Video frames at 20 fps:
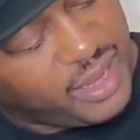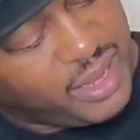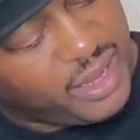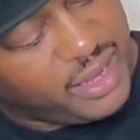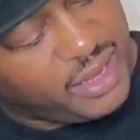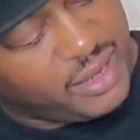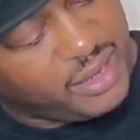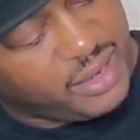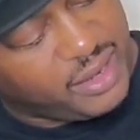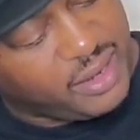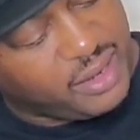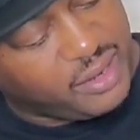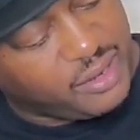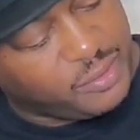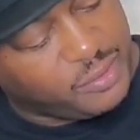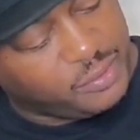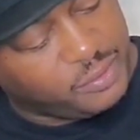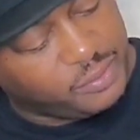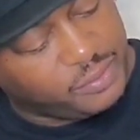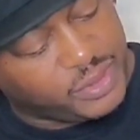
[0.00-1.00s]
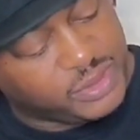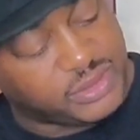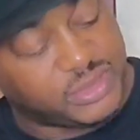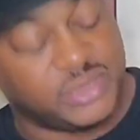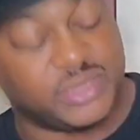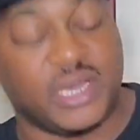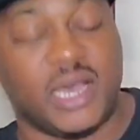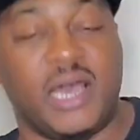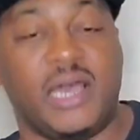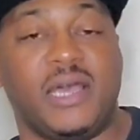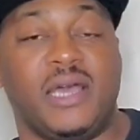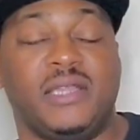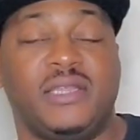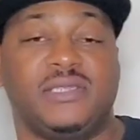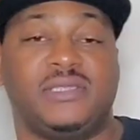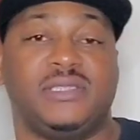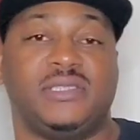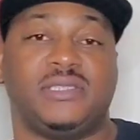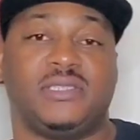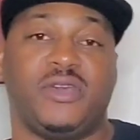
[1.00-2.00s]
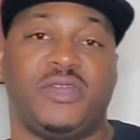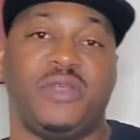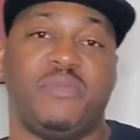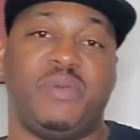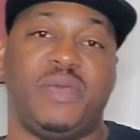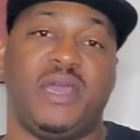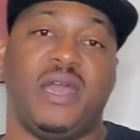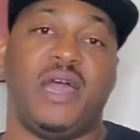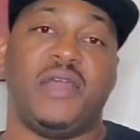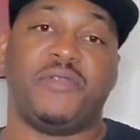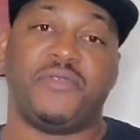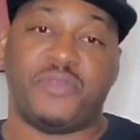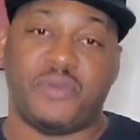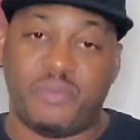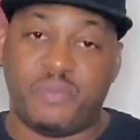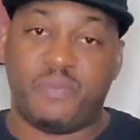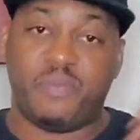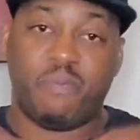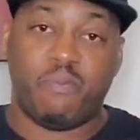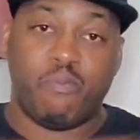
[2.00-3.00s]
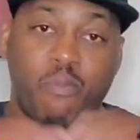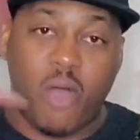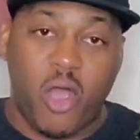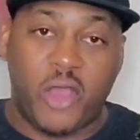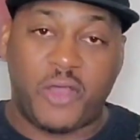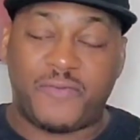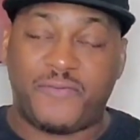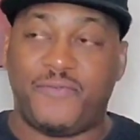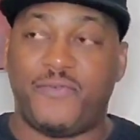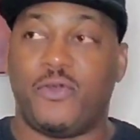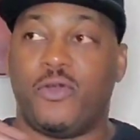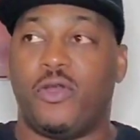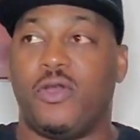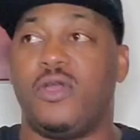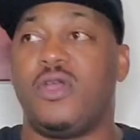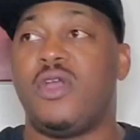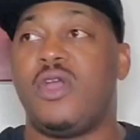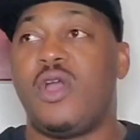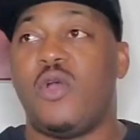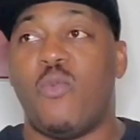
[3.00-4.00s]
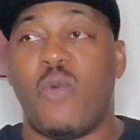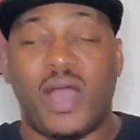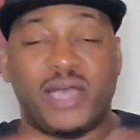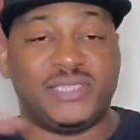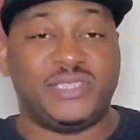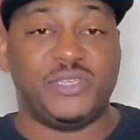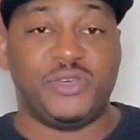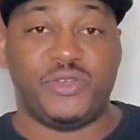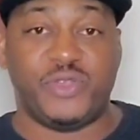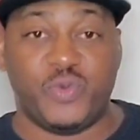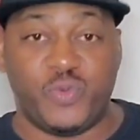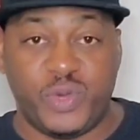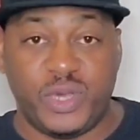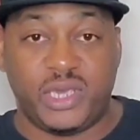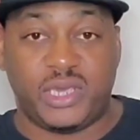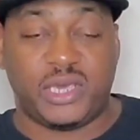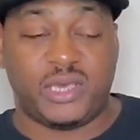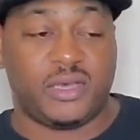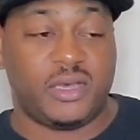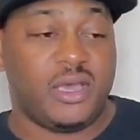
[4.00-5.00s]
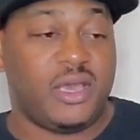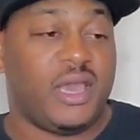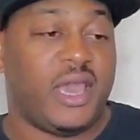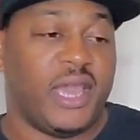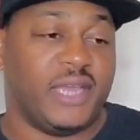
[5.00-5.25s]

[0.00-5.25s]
And this is going to be under the mark for Wine Seal of the Week.